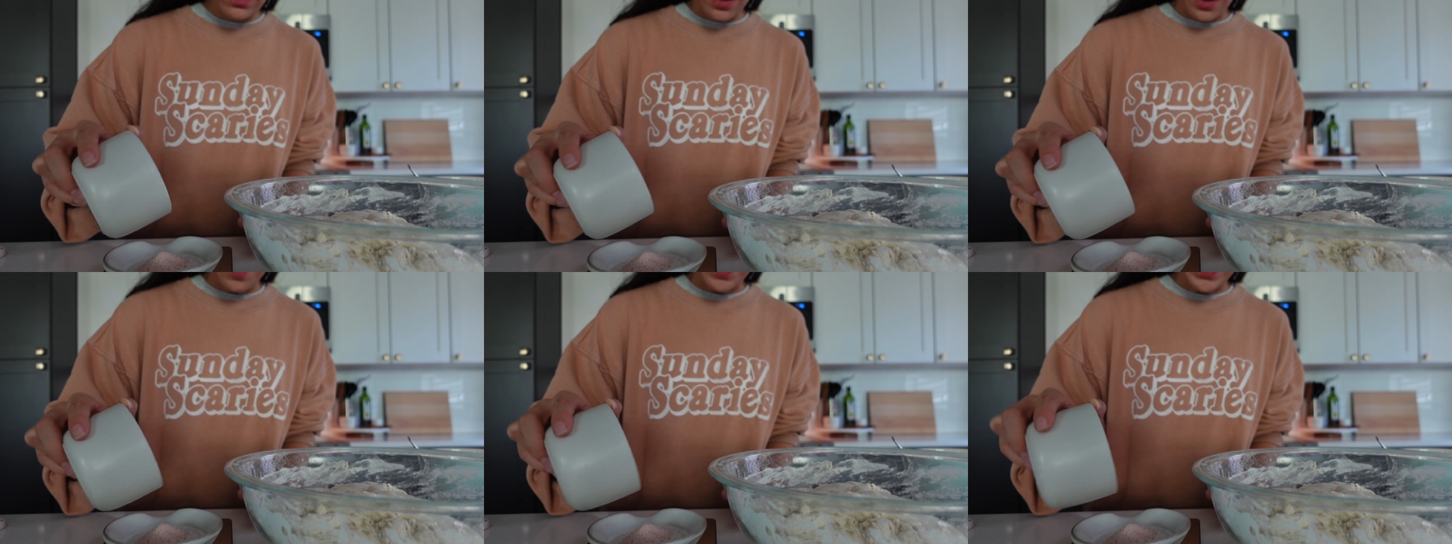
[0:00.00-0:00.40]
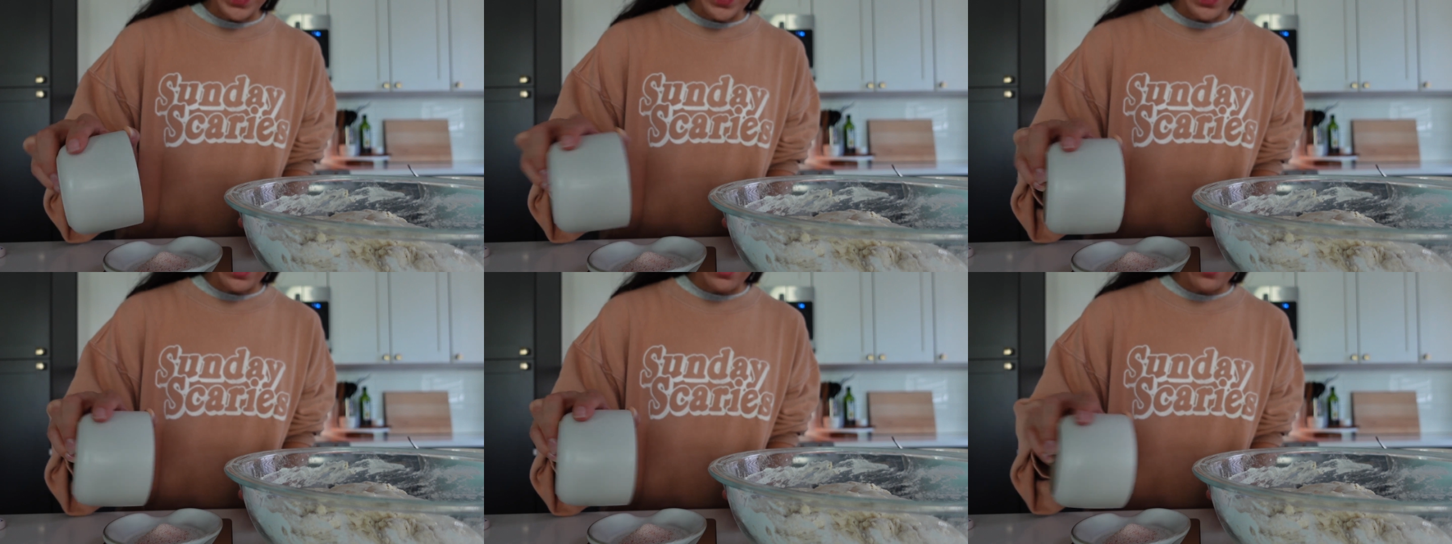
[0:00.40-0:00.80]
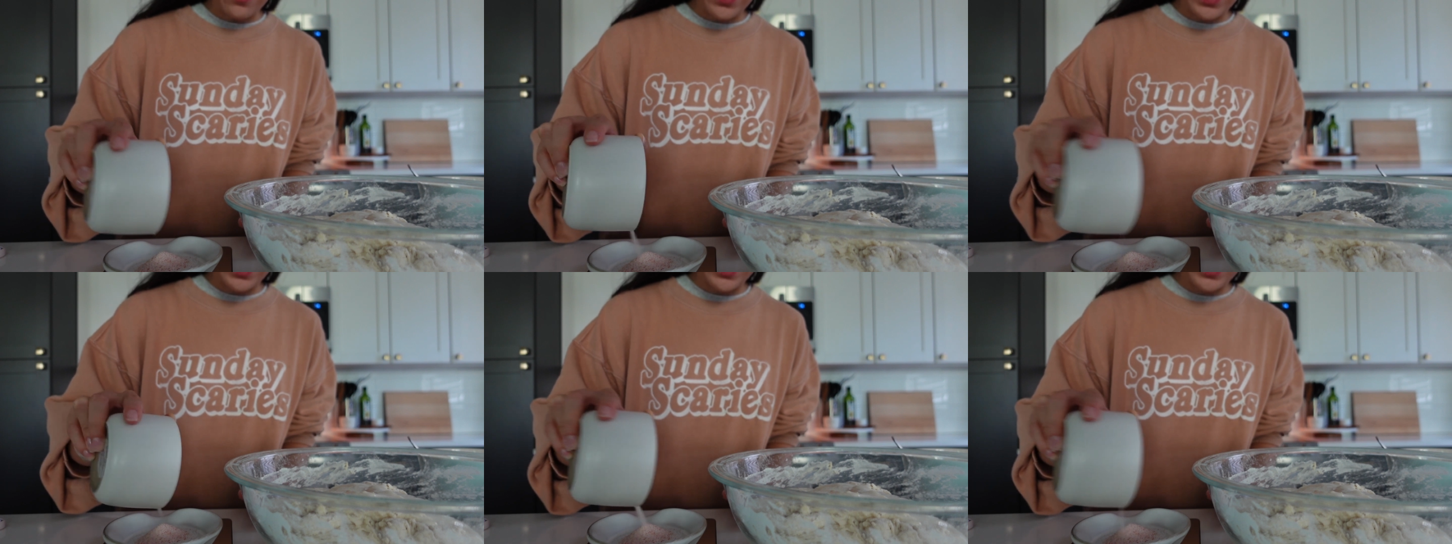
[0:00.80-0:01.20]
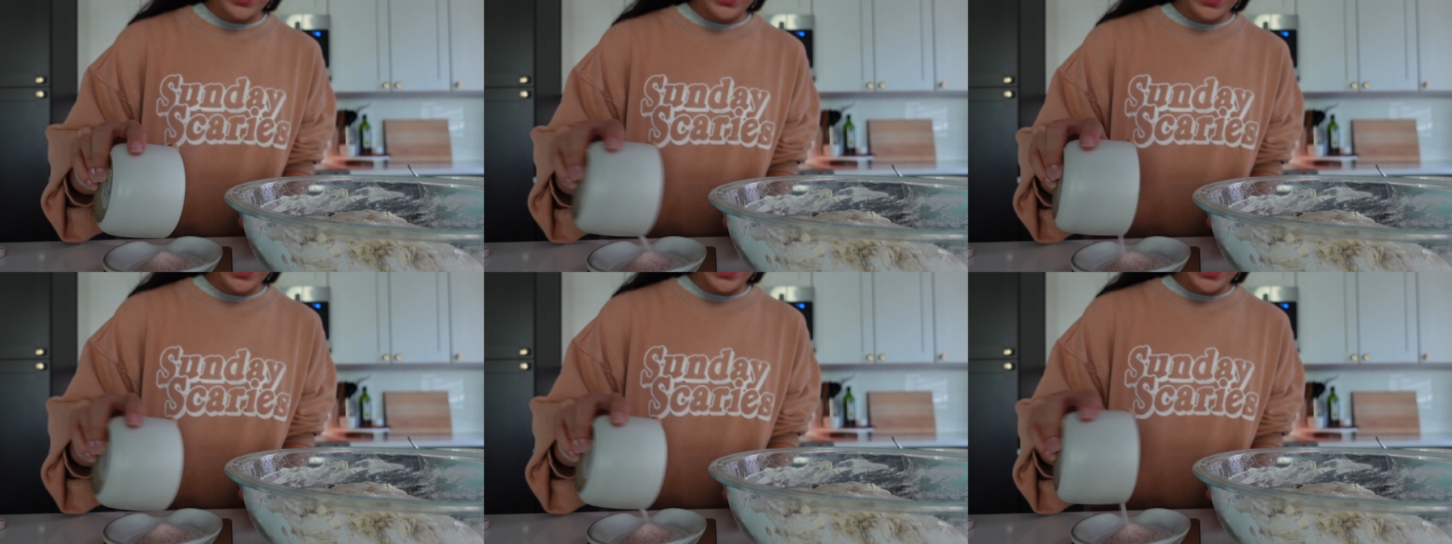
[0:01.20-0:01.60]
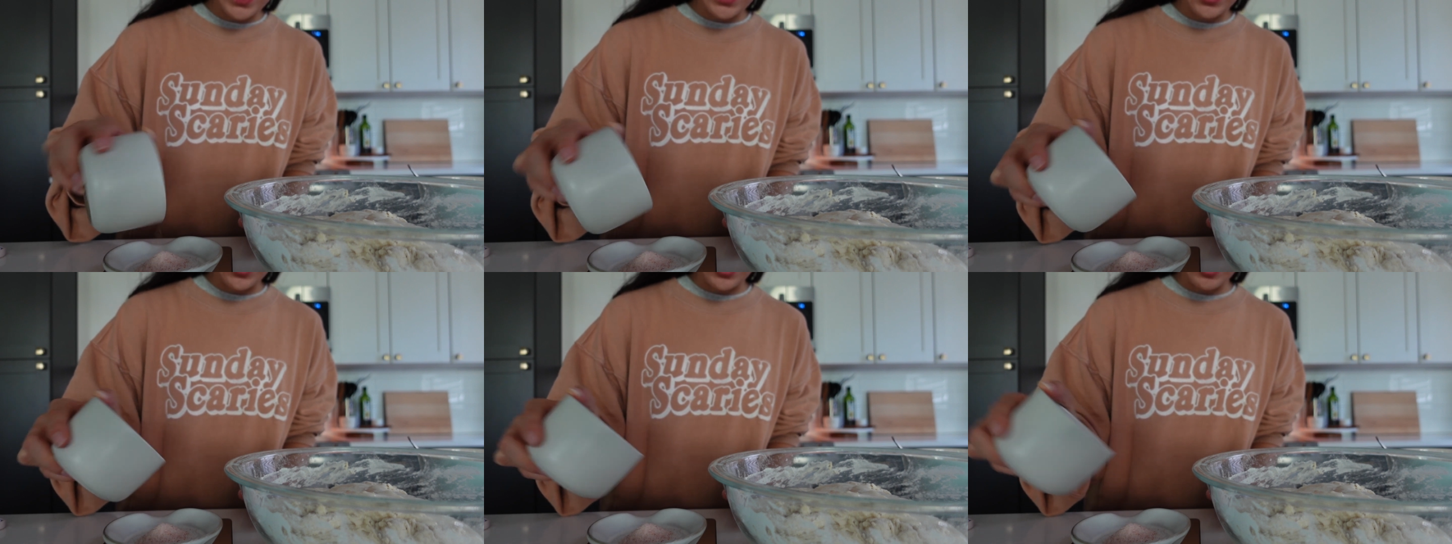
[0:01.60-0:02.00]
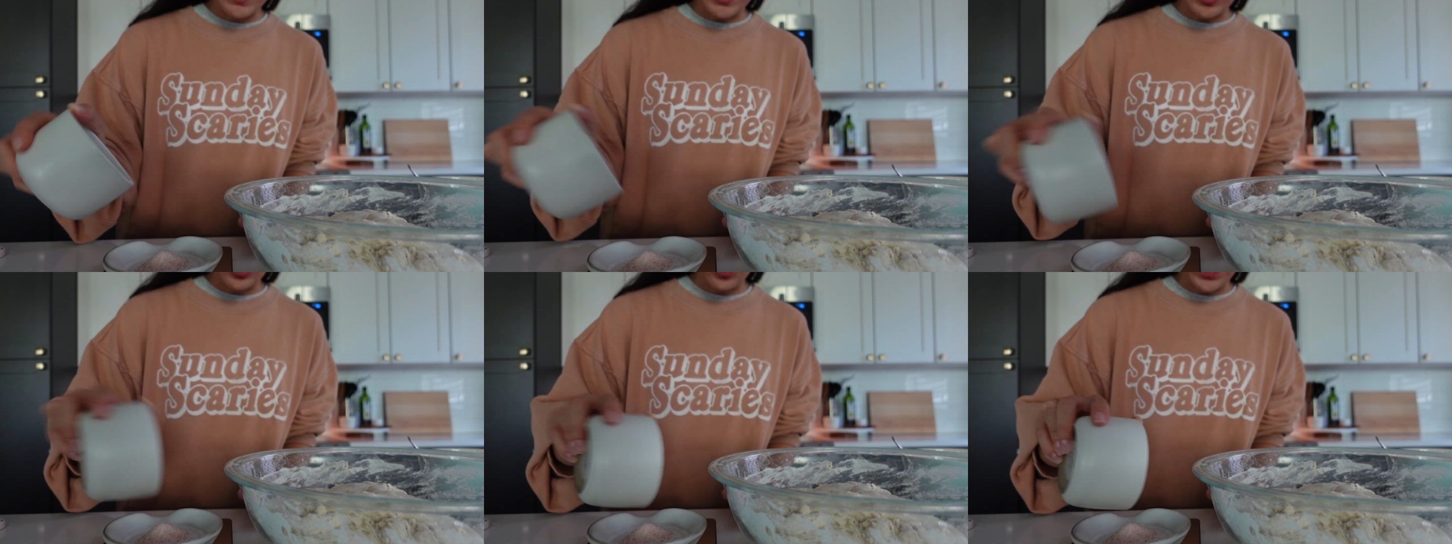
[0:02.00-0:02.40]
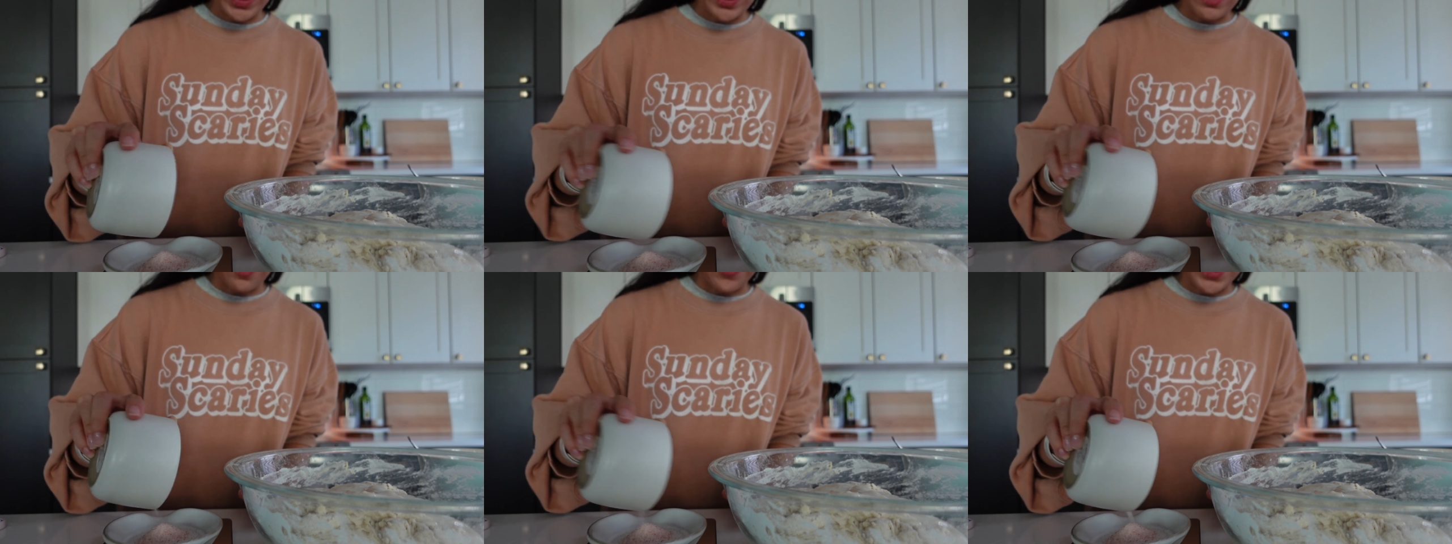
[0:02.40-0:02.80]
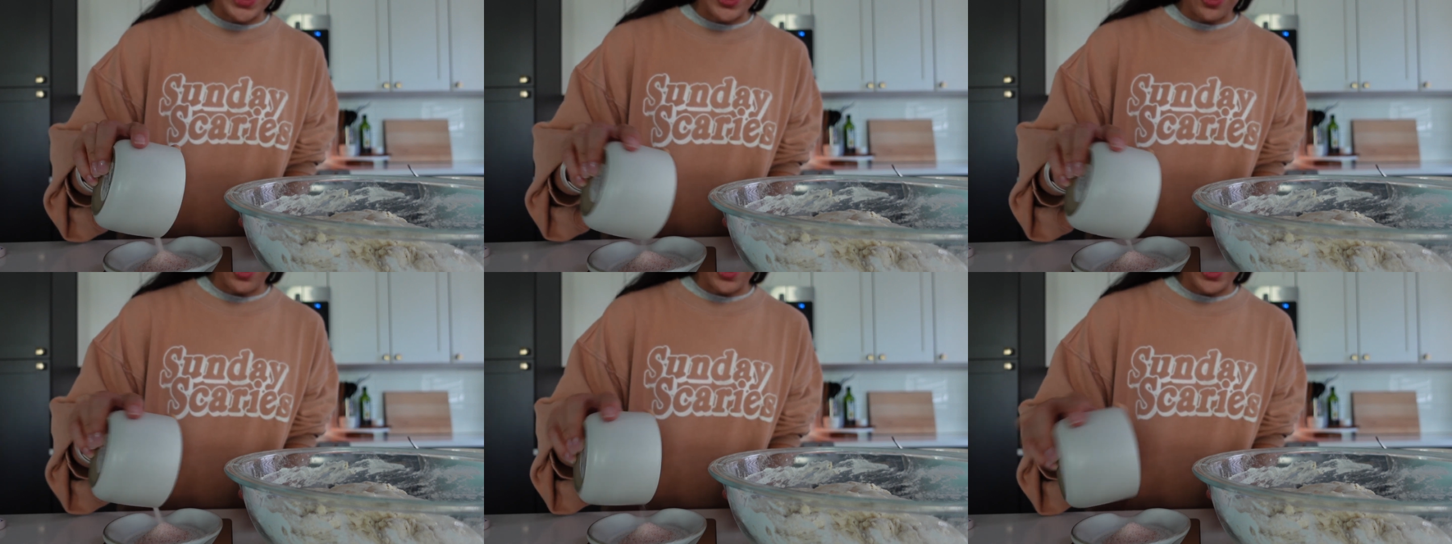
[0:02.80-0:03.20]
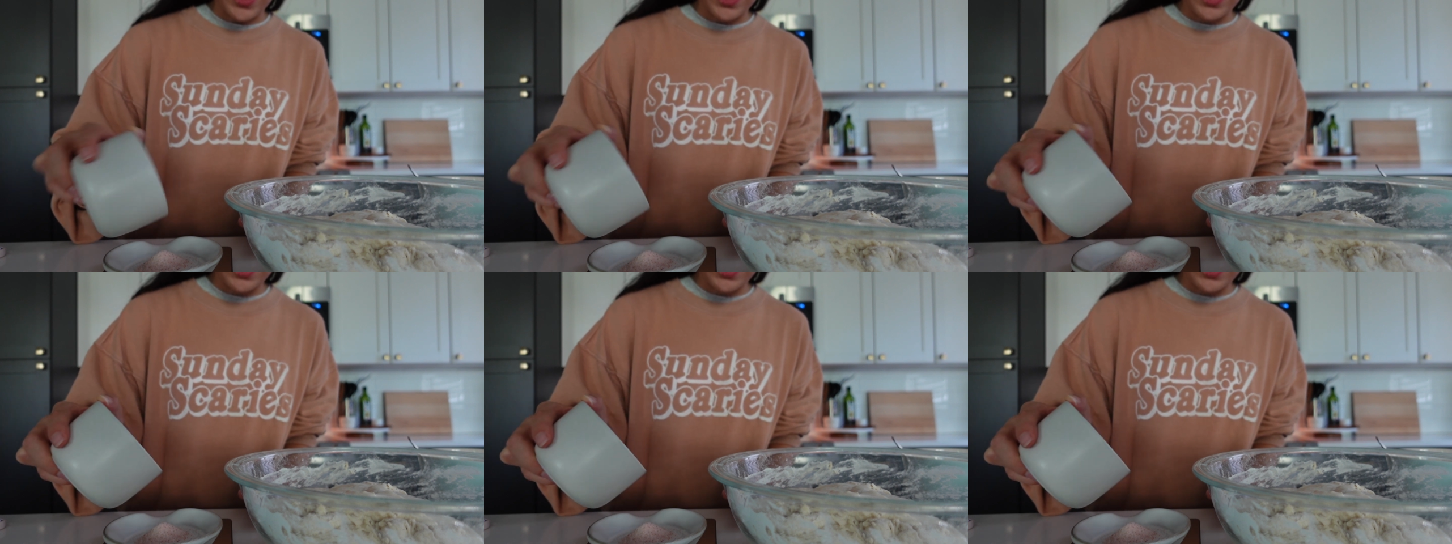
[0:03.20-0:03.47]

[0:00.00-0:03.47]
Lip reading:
Nobody's mouth can be seen.